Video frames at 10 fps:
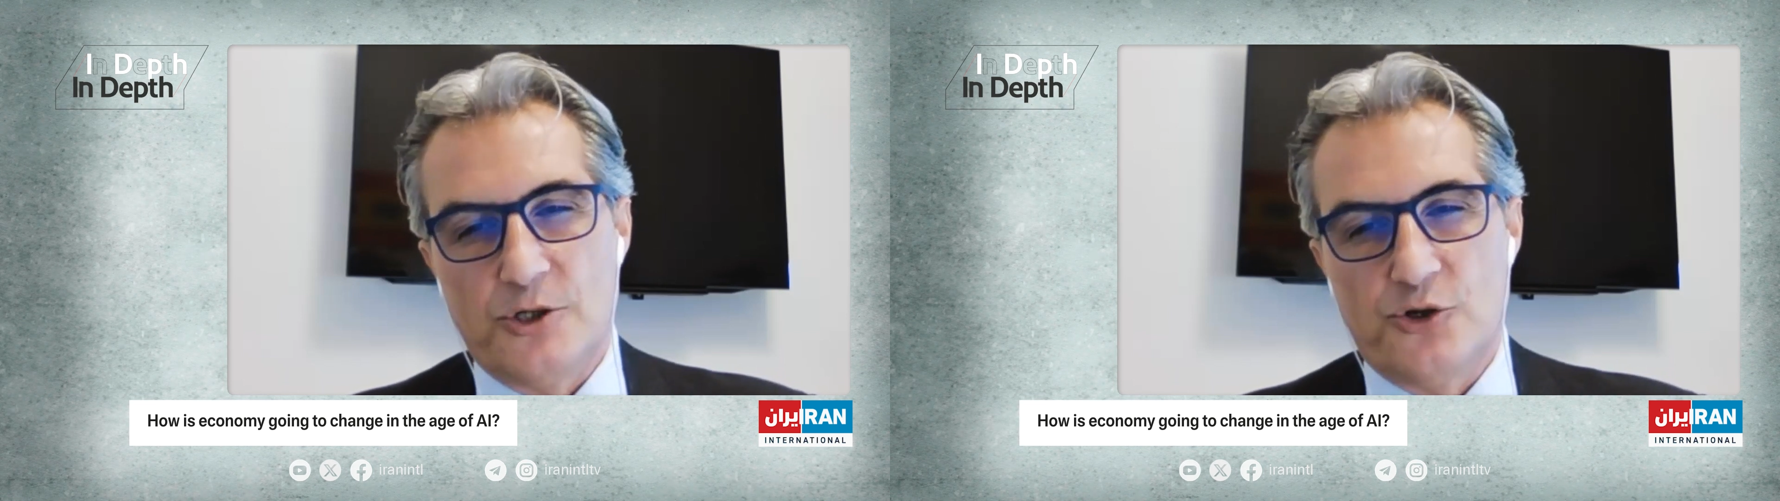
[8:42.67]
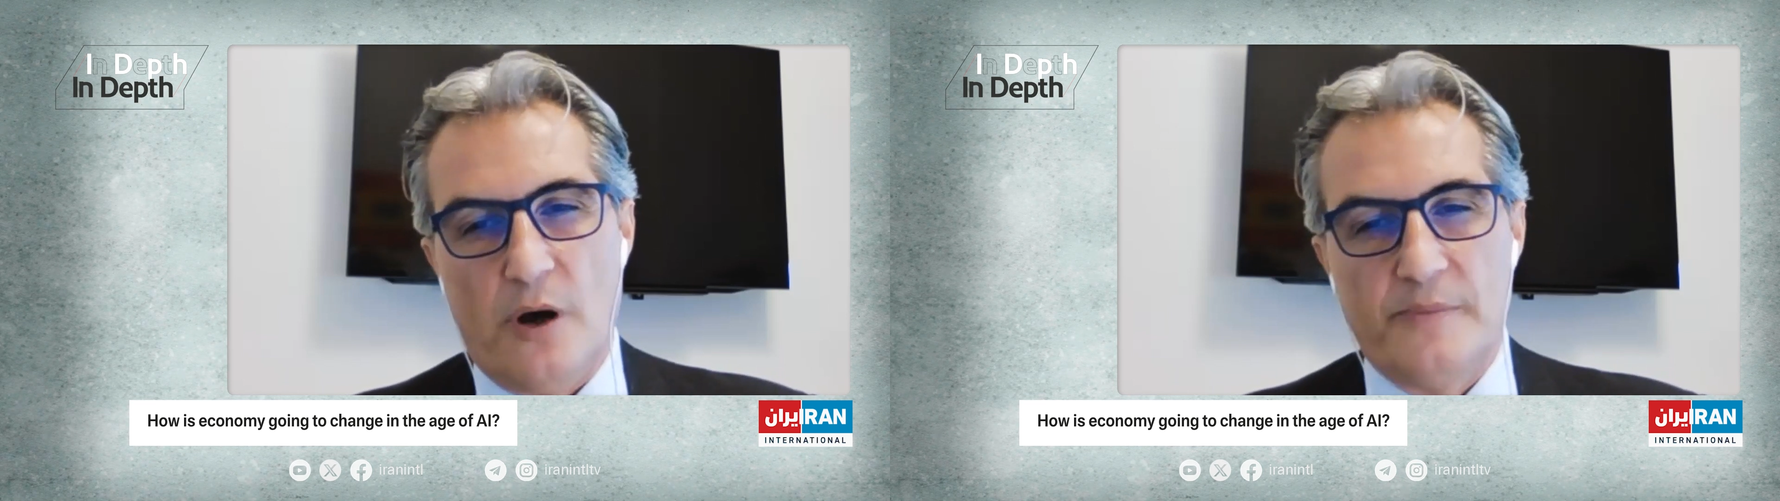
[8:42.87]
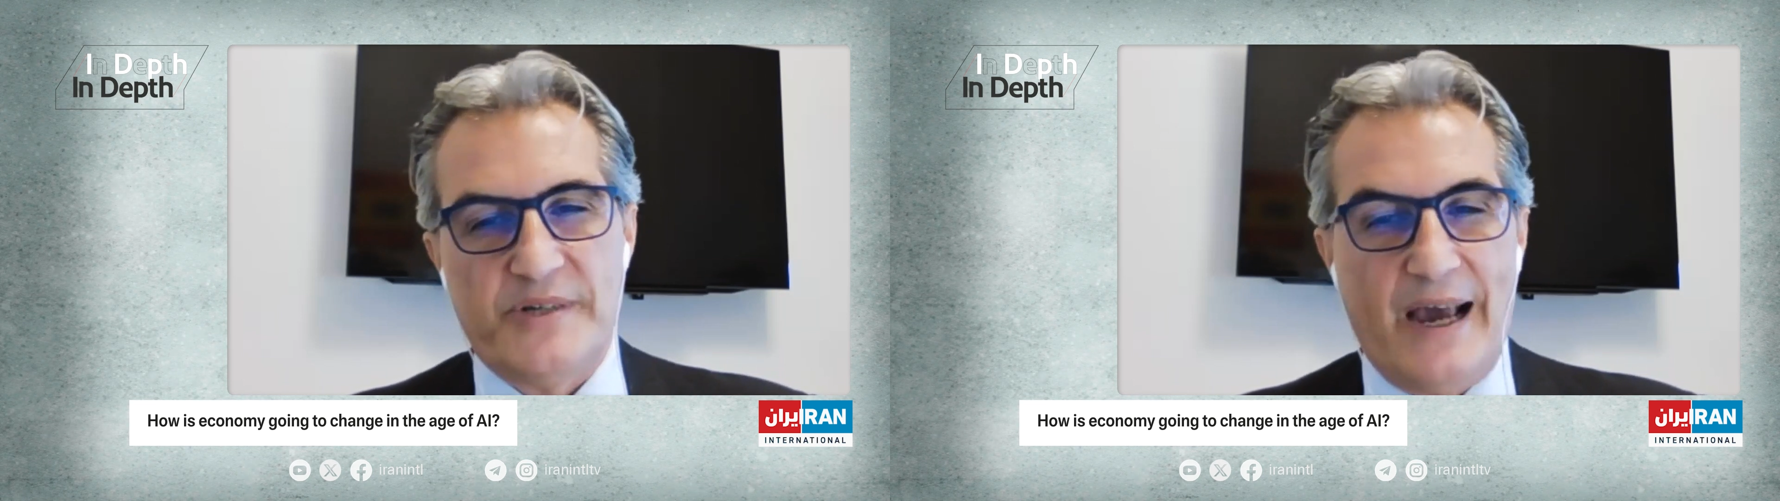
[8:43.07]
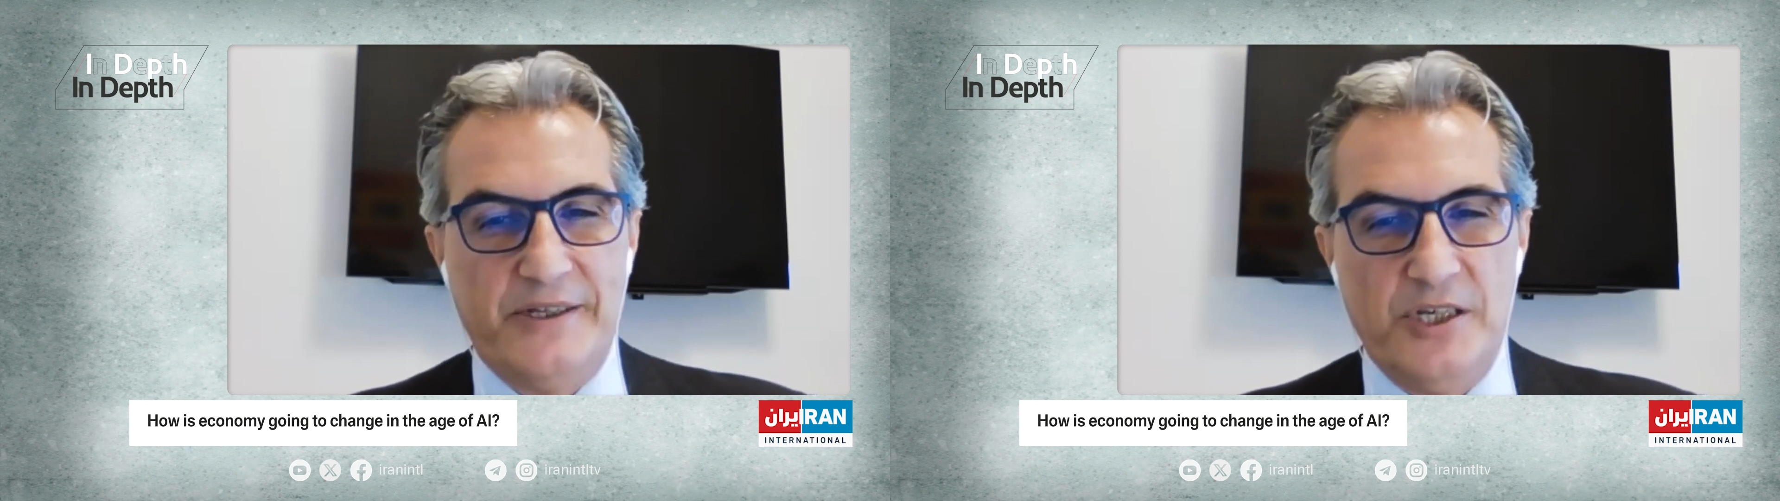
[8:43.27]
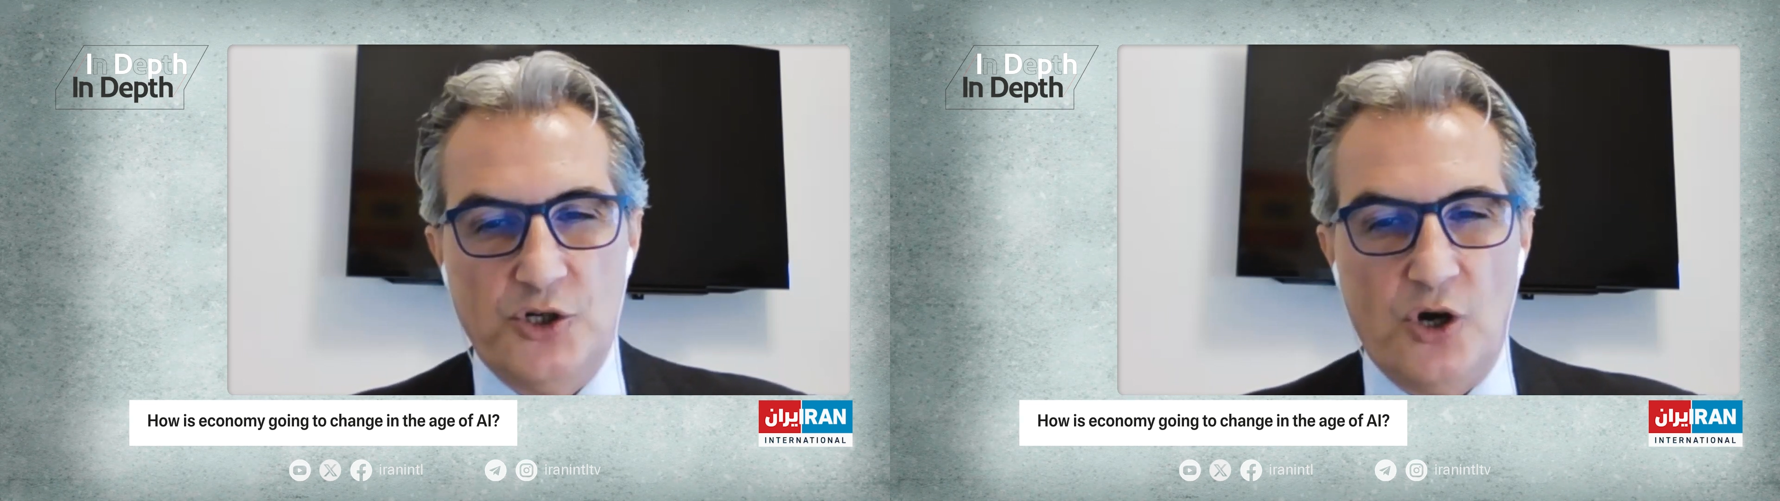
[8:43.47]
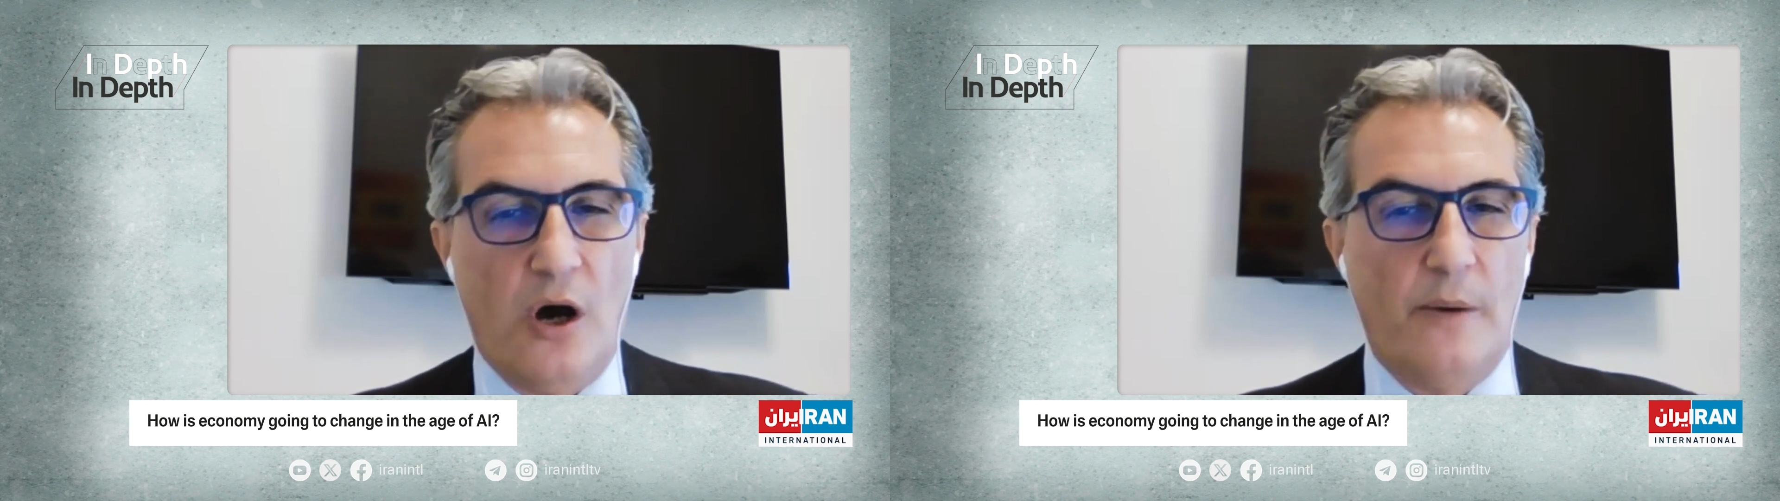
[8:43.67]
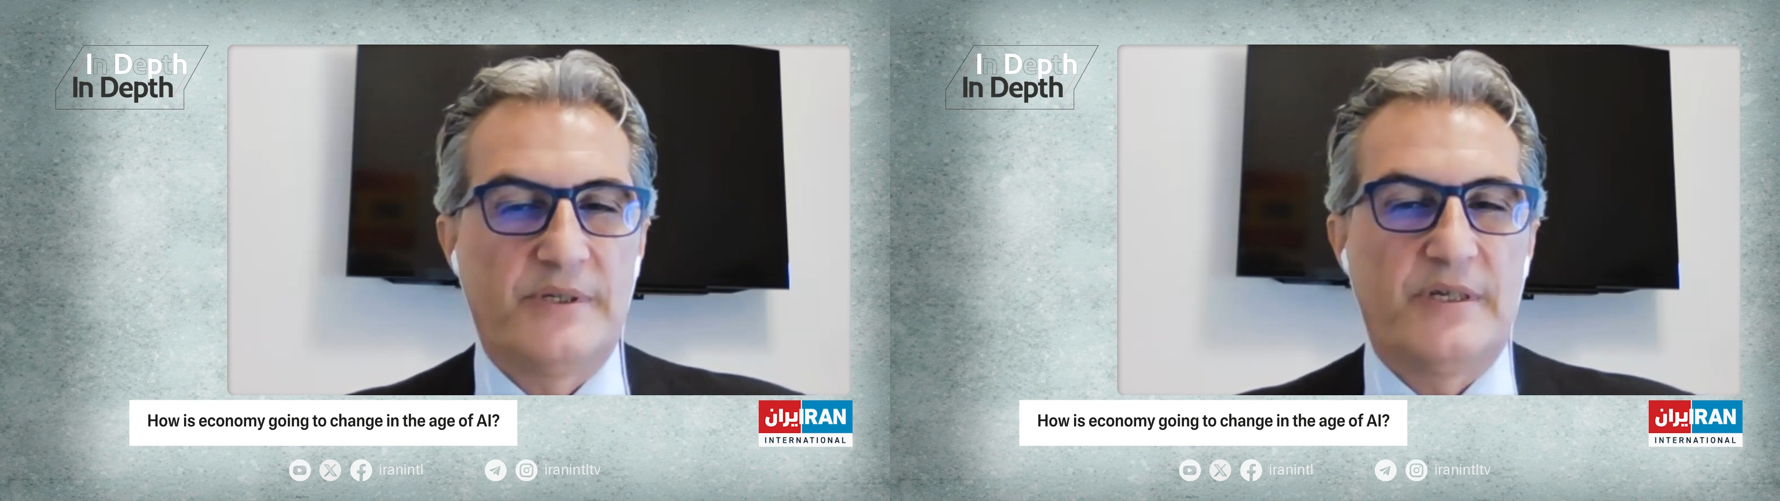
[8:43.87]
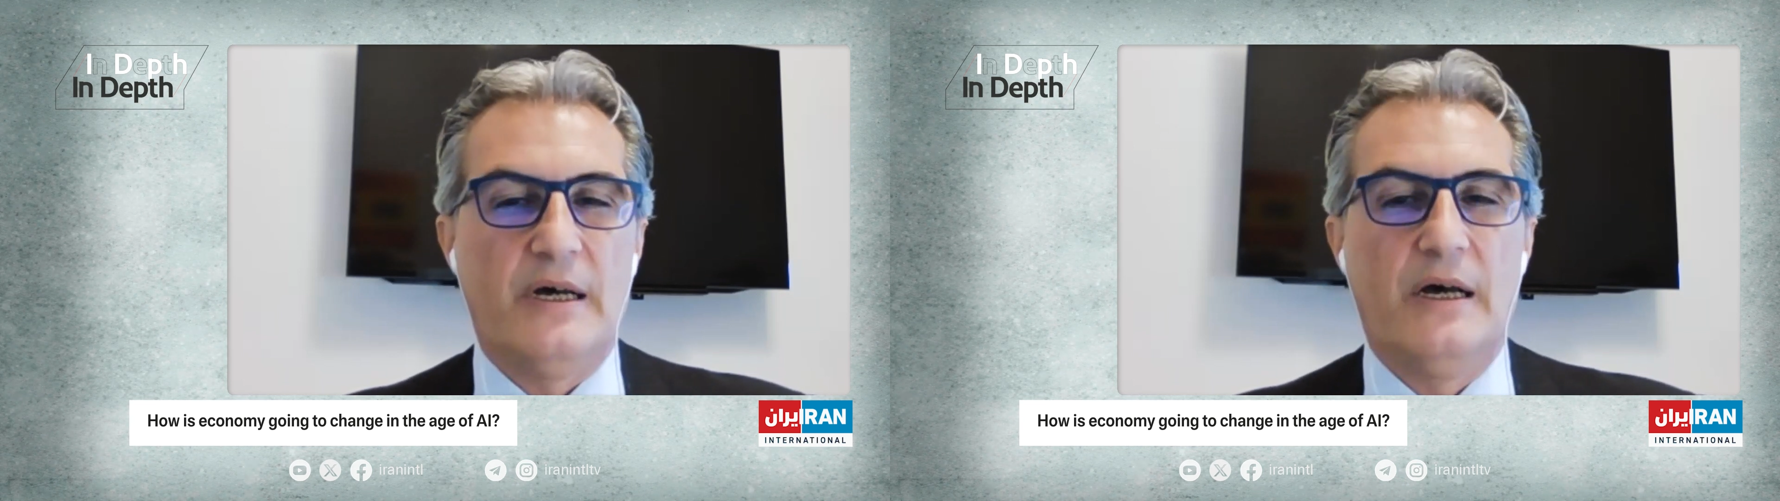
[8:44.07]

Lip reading: jobs, IT jobs,